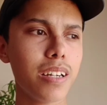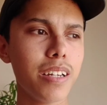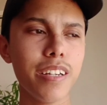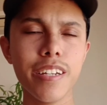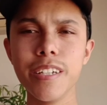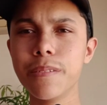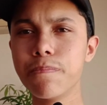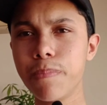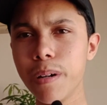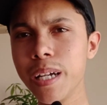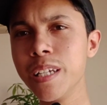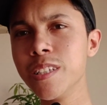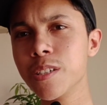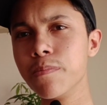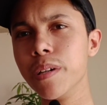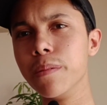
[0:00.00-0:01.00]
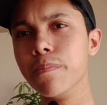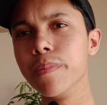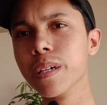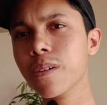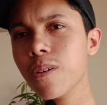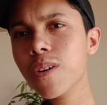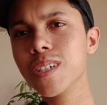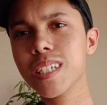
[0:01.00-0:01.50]
it pains me,
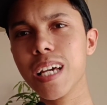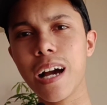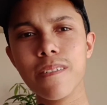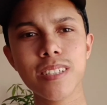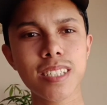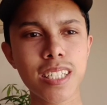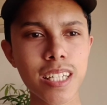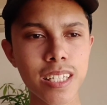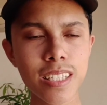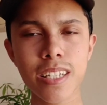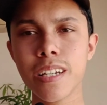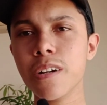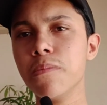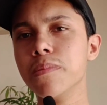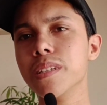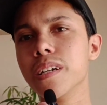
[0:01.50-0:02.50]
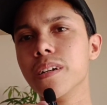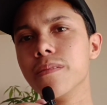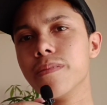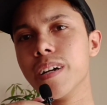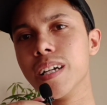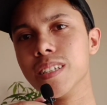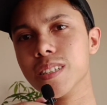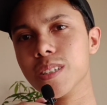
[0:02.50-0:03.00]
because I've seen Real Madrid fans